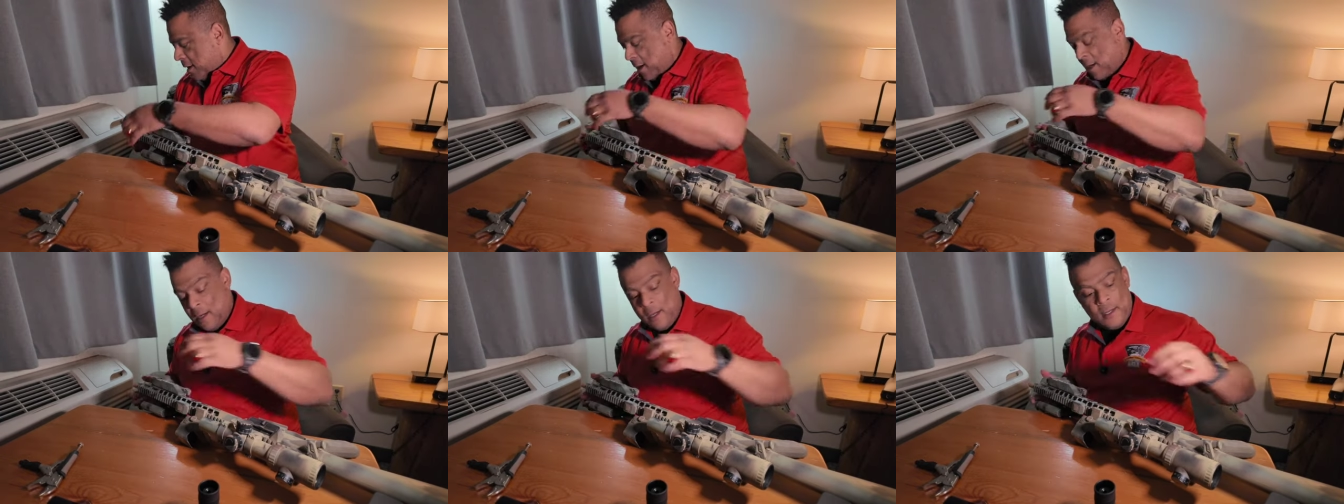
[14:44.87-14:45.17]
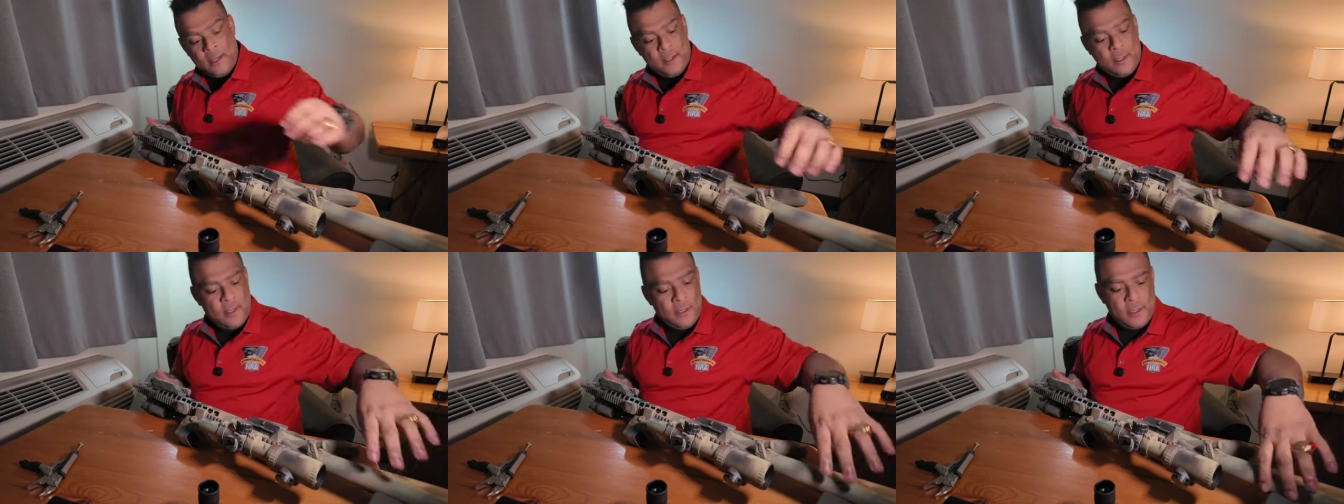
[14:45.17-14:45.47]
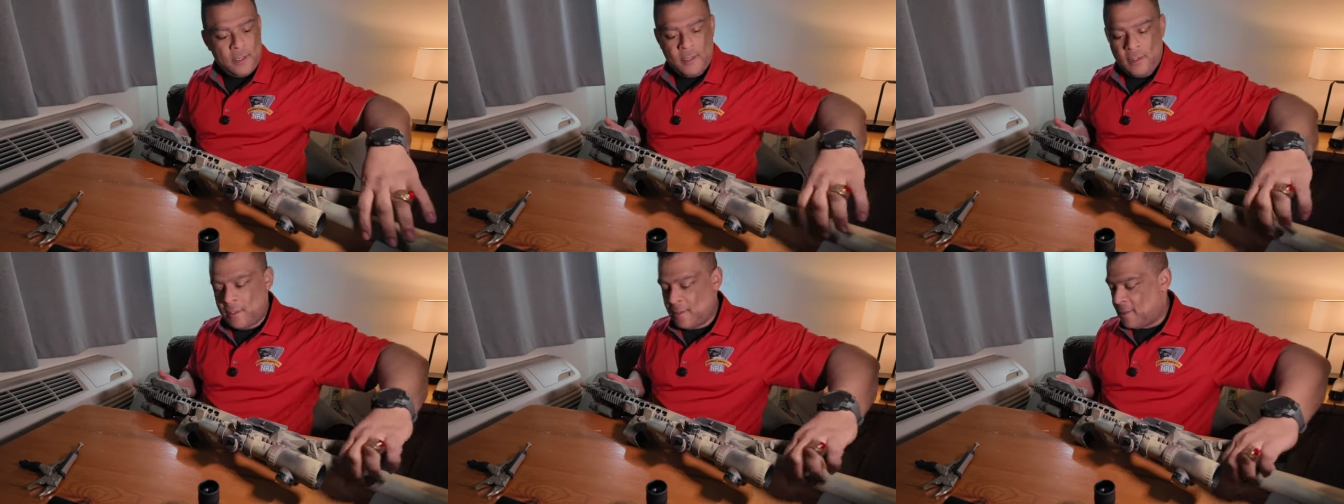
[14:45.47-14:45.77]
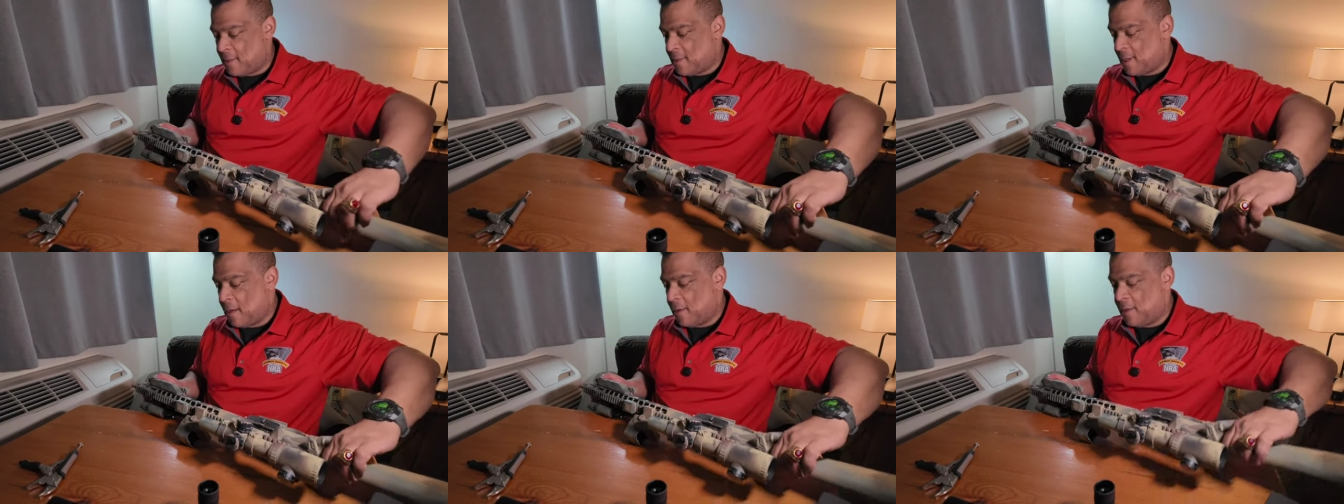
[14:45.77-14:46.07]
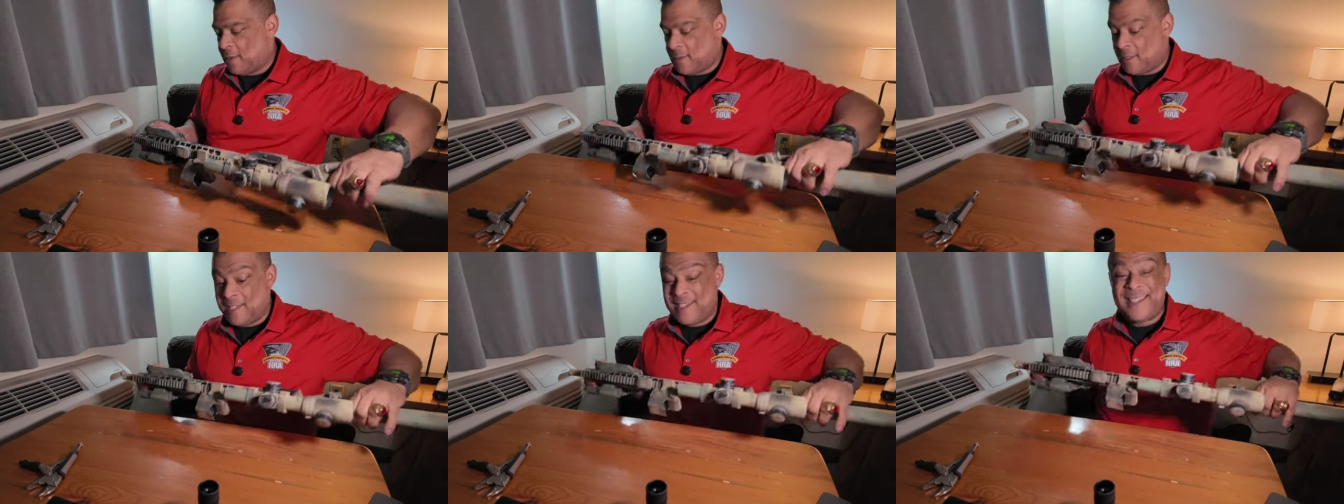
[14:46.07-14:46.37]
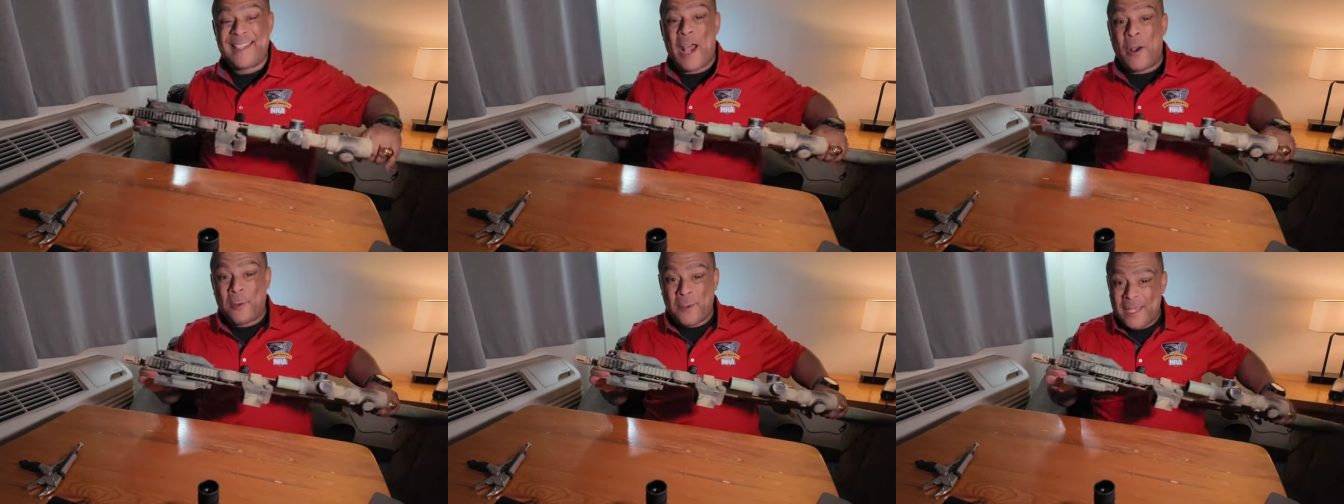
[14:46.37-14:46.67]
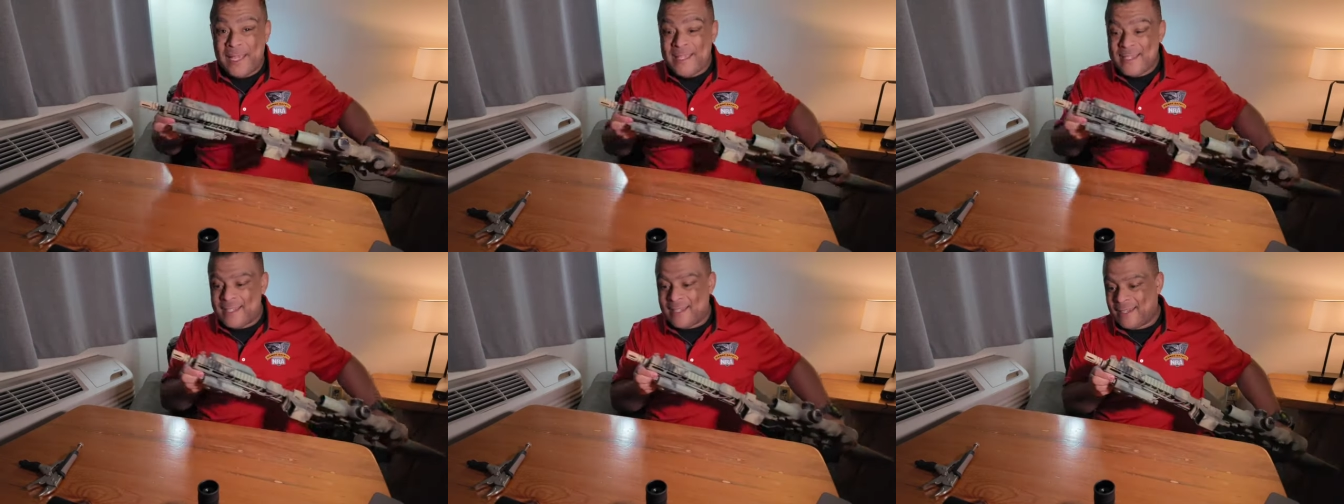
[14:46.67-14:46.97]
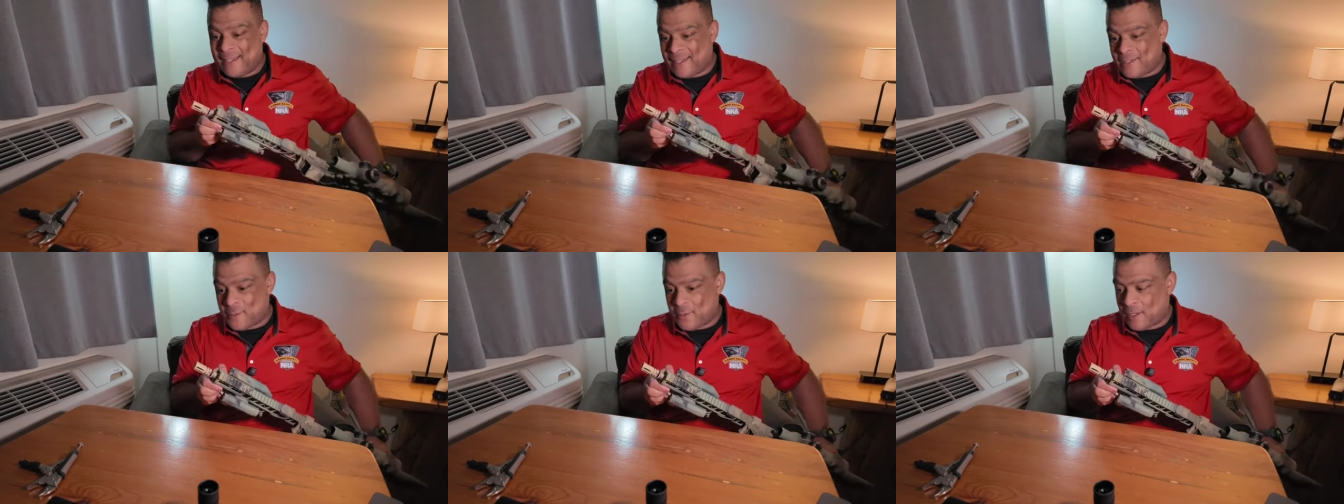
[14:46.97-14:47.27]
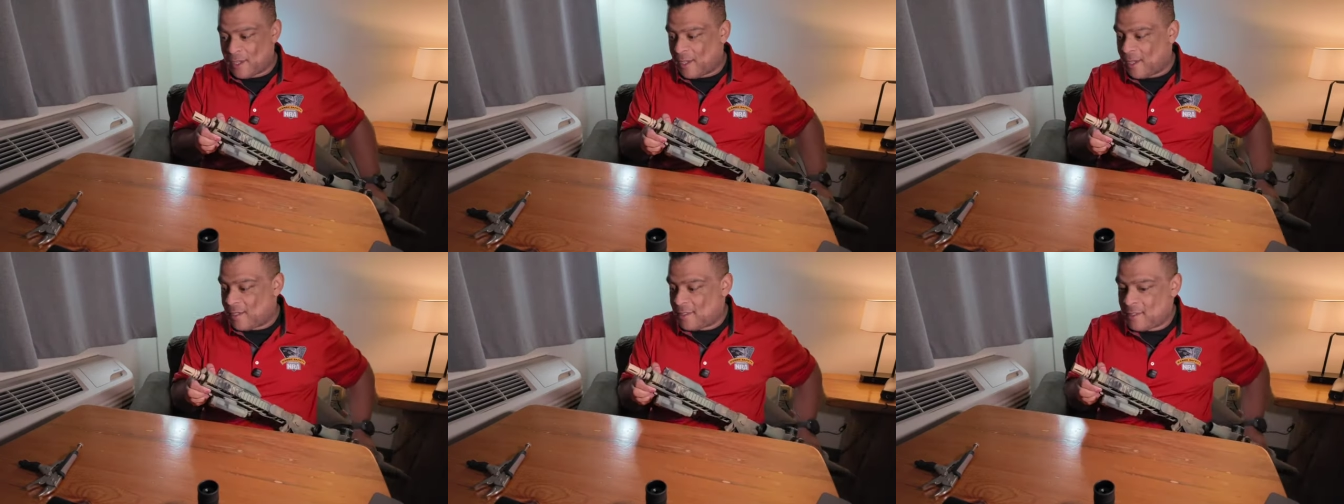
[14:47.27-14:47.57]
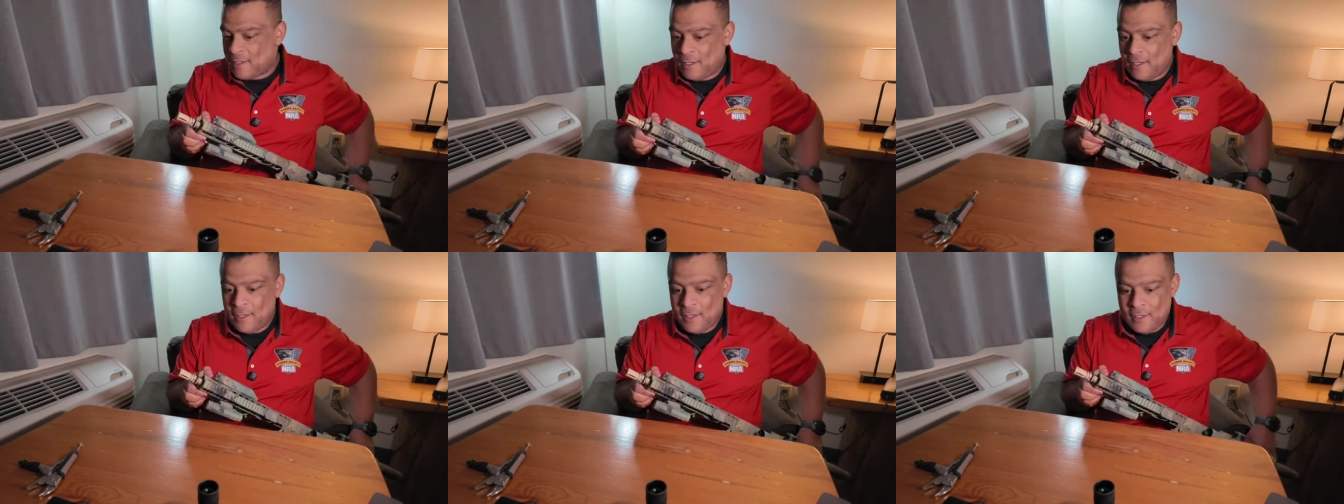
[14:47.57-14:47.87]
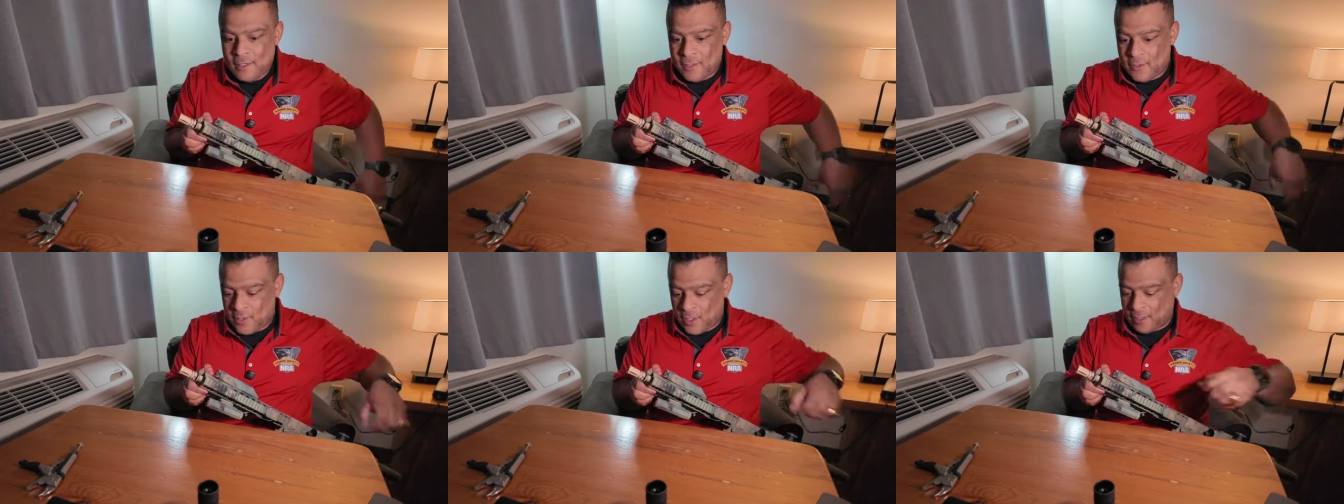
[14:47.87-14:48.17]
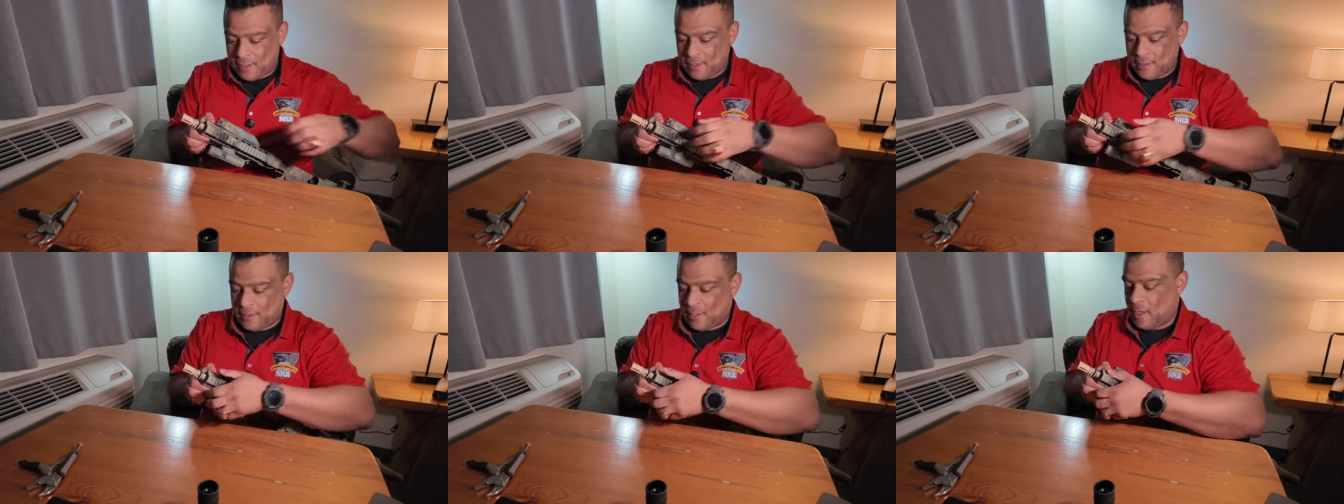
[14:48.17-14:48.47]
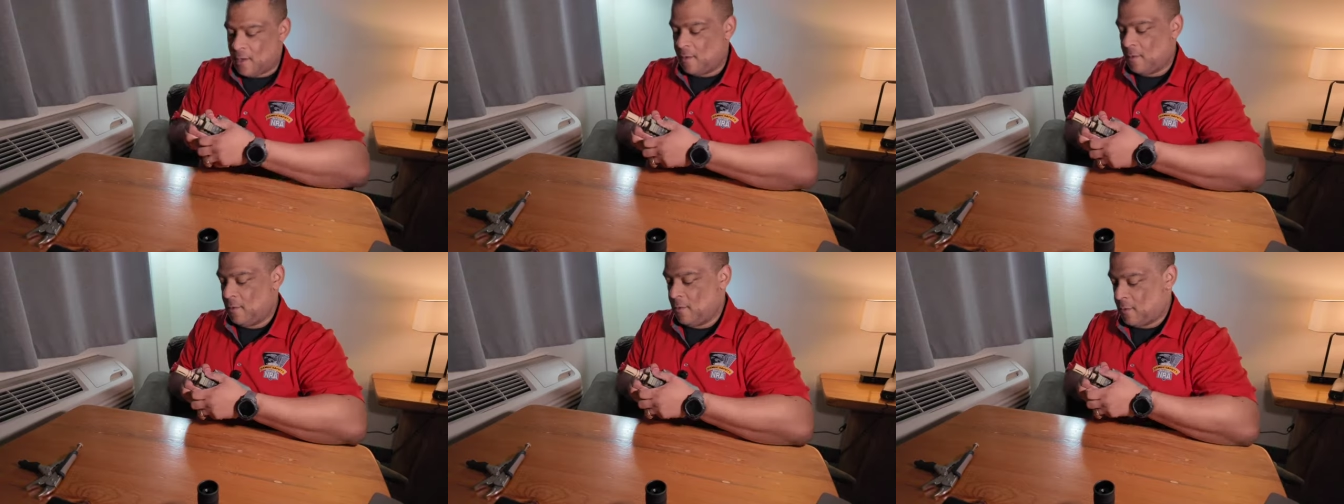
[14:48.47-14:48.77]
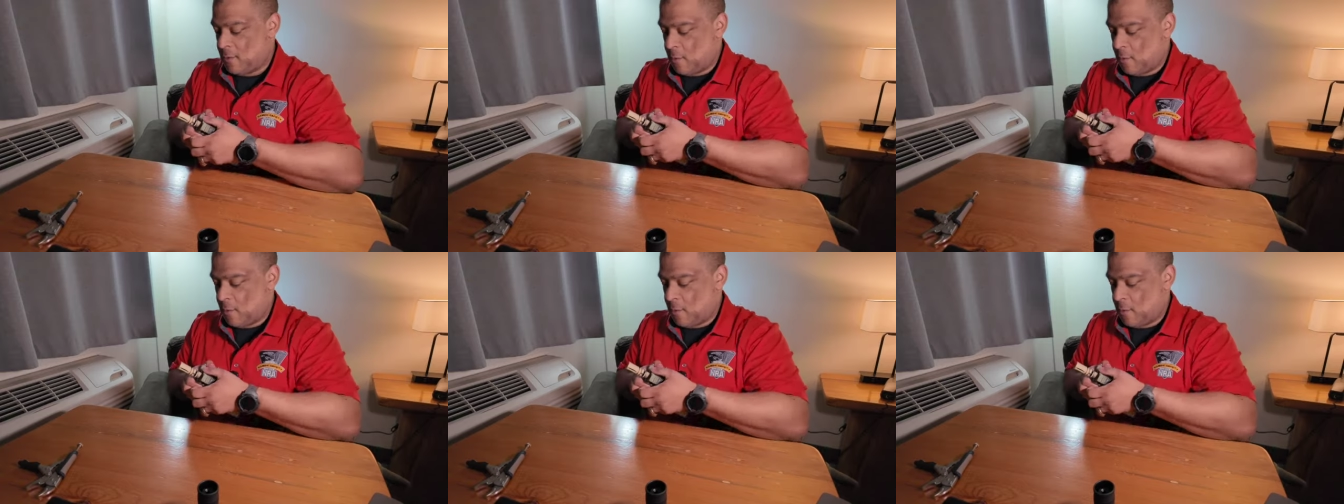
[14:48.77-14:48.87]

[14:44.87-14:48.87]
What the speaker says: and this is how easy it is, you guys. Check this out.